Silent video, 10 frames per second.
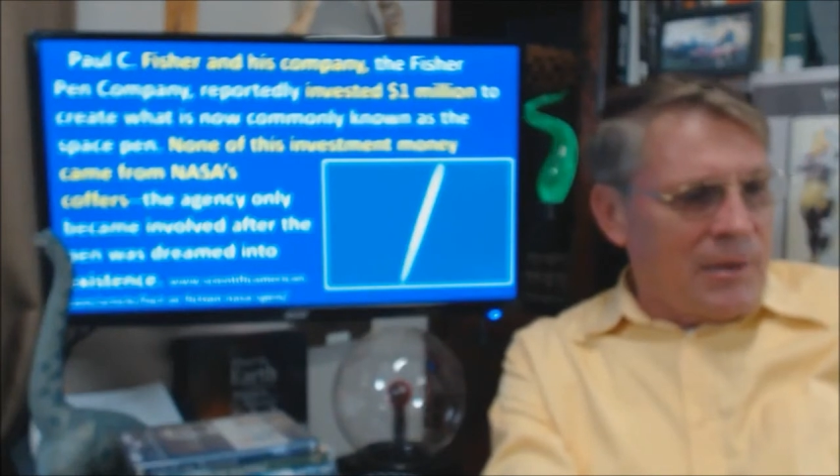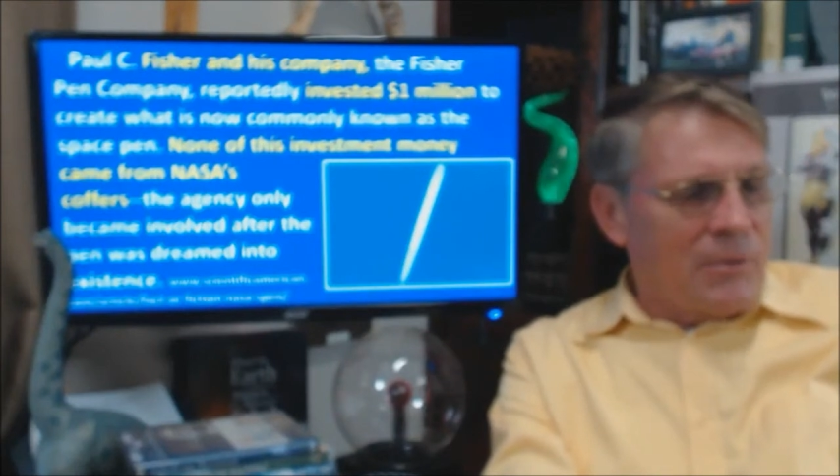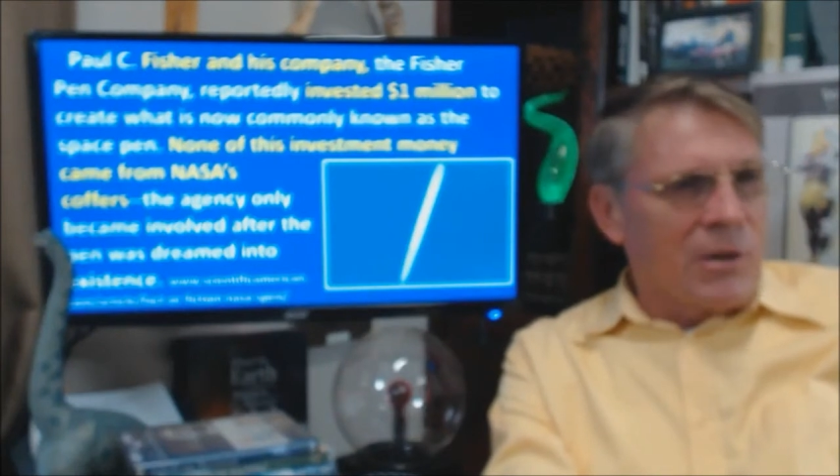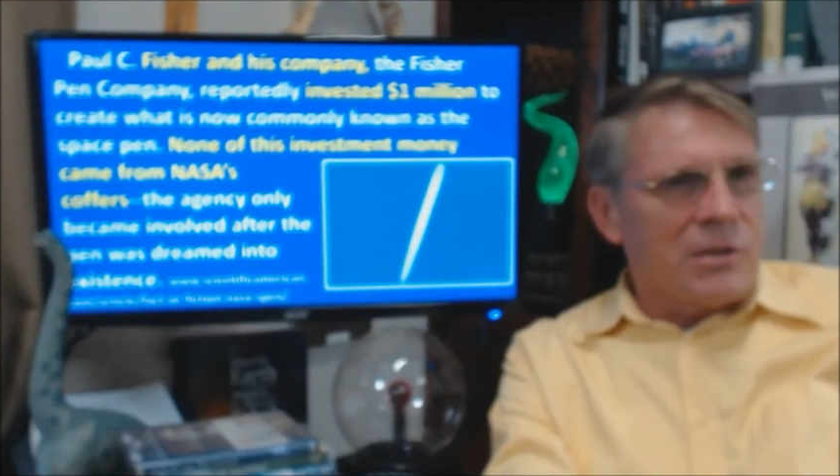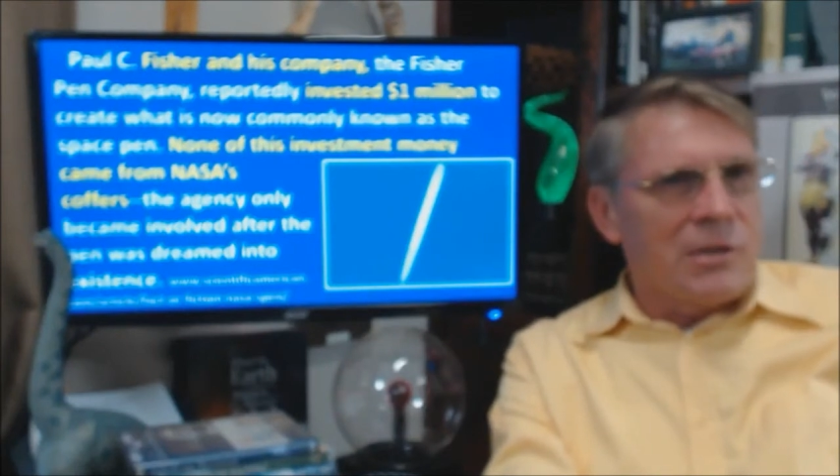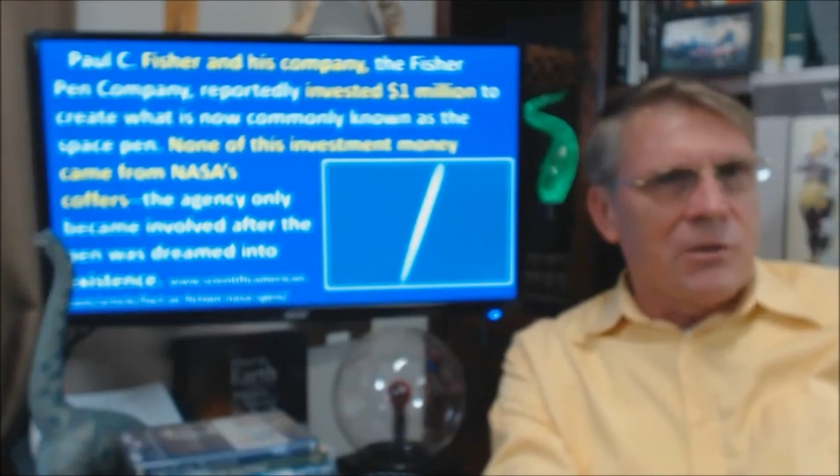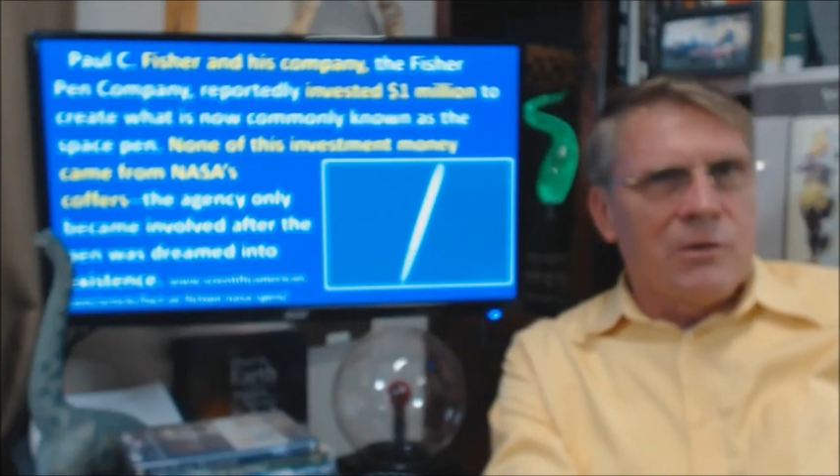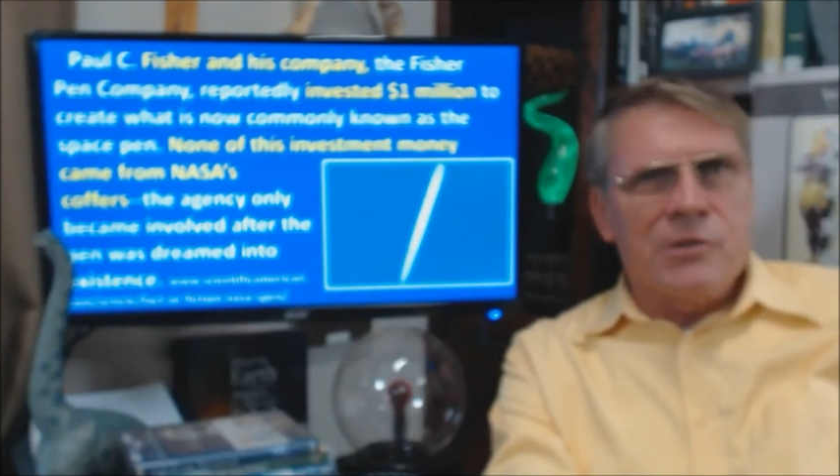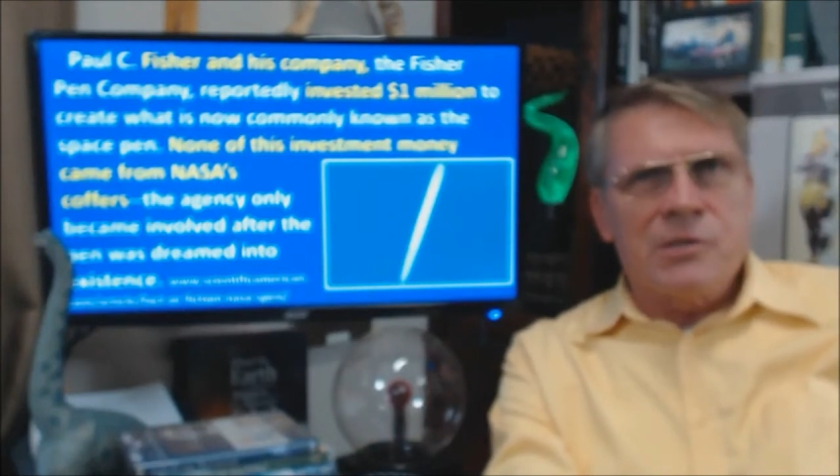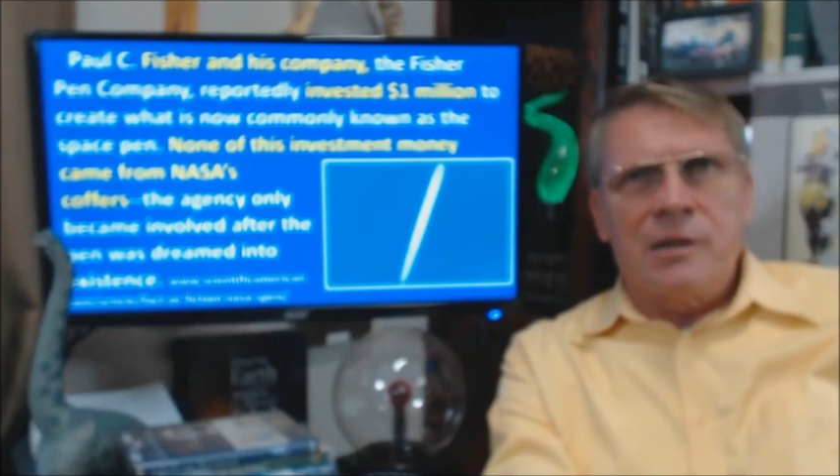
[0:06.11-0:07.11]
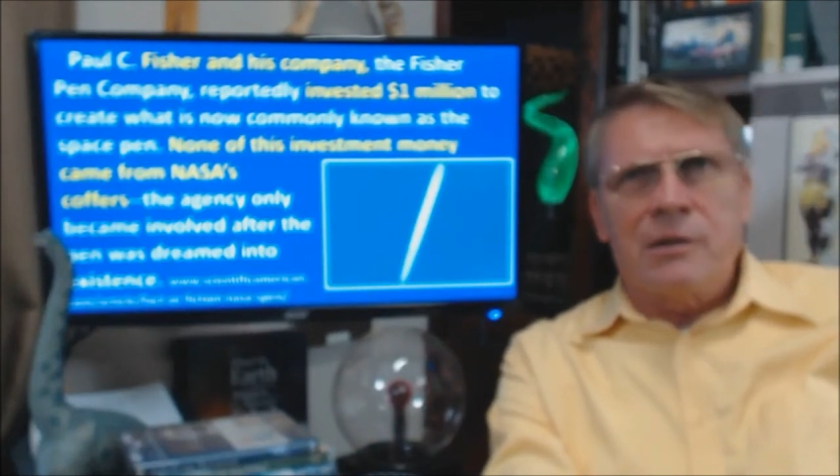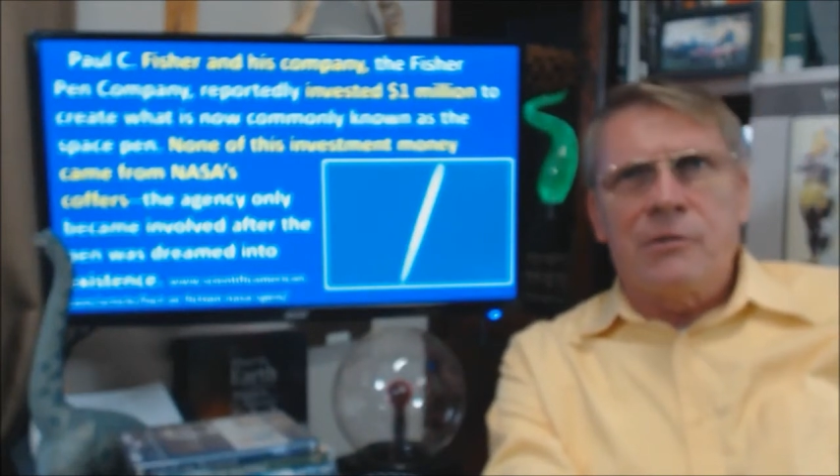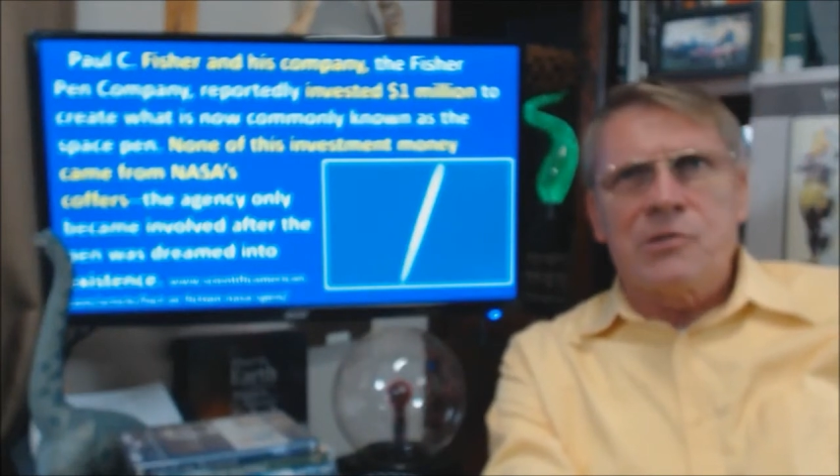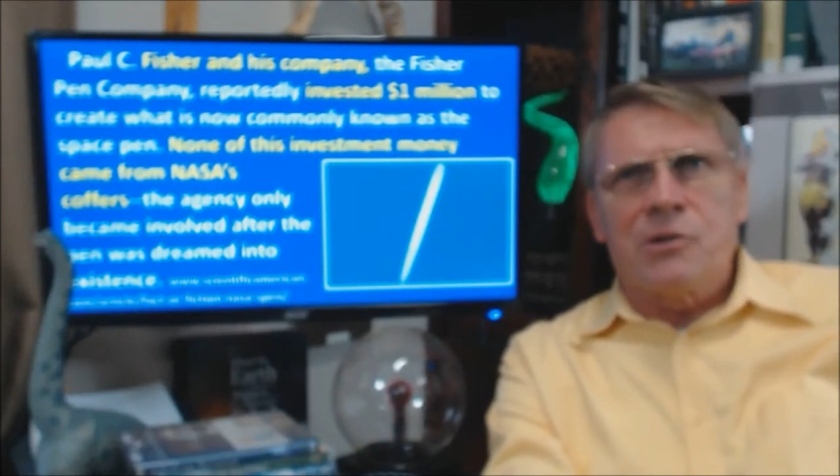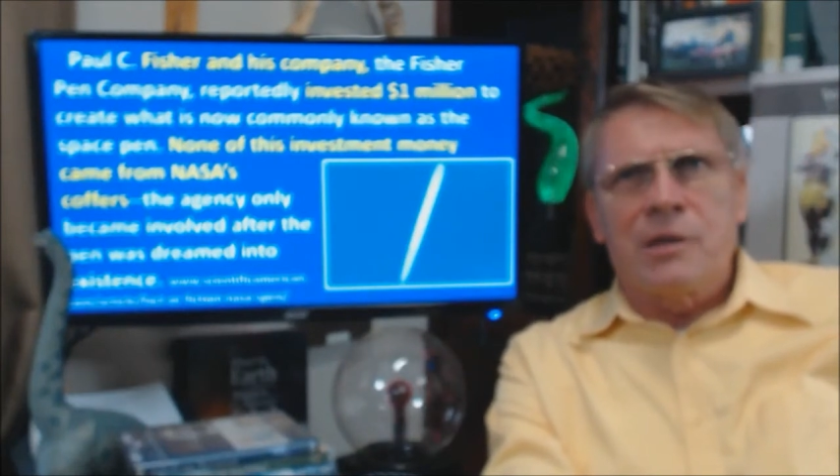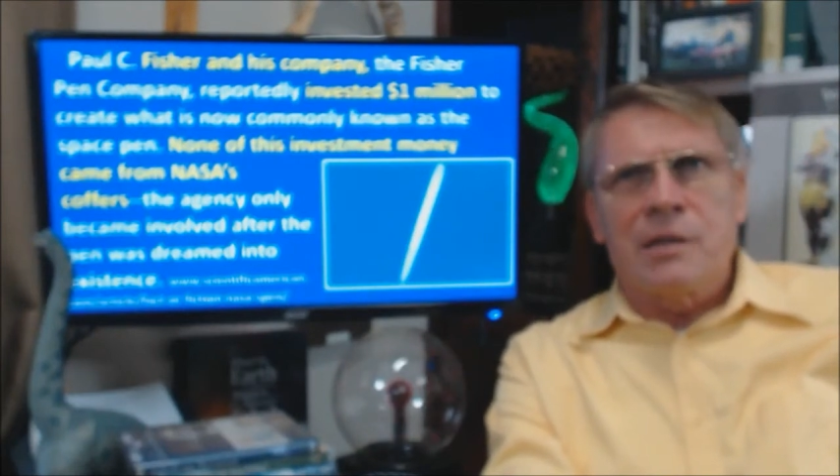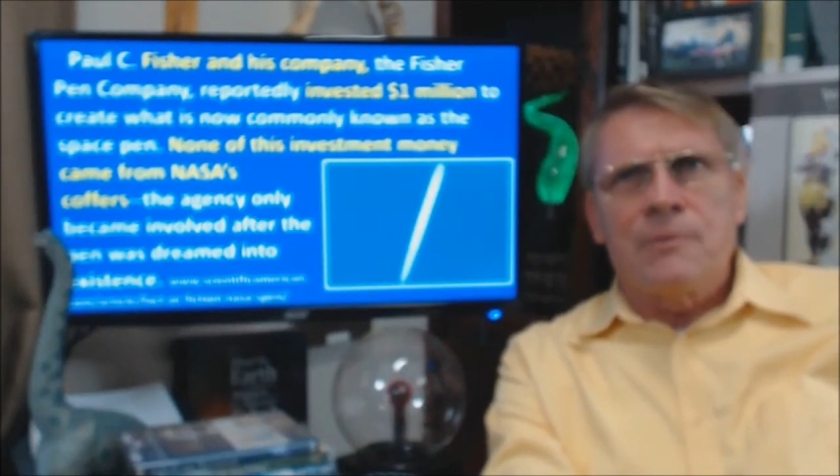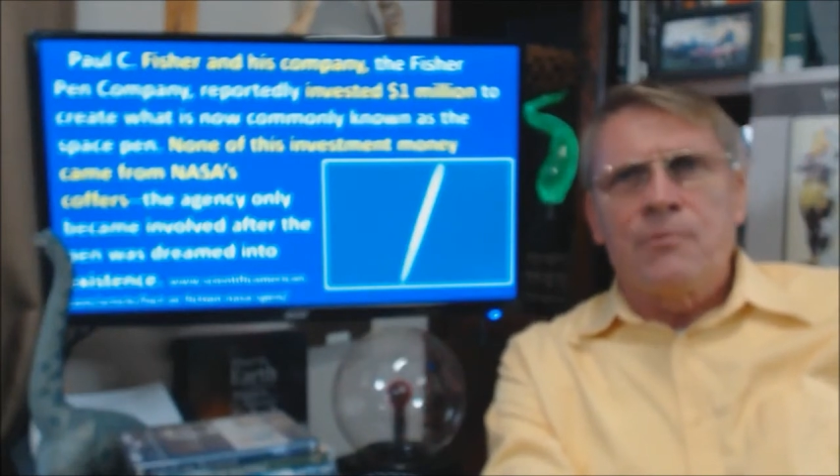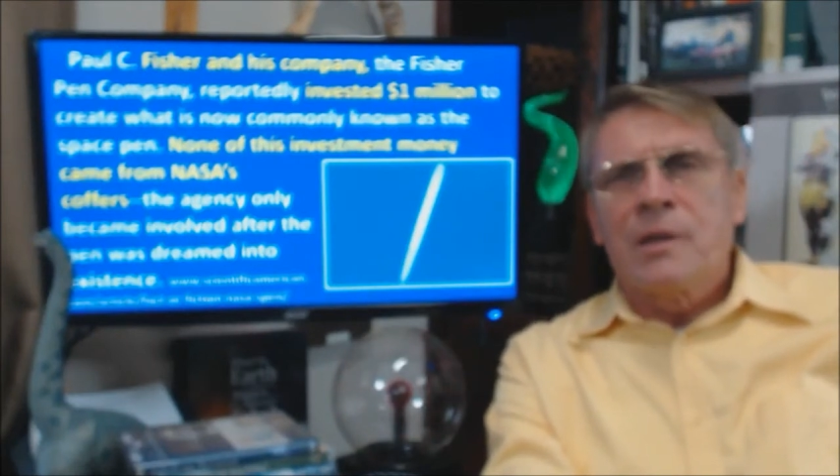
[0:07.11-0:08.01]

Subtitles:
He works at the University of Arizona.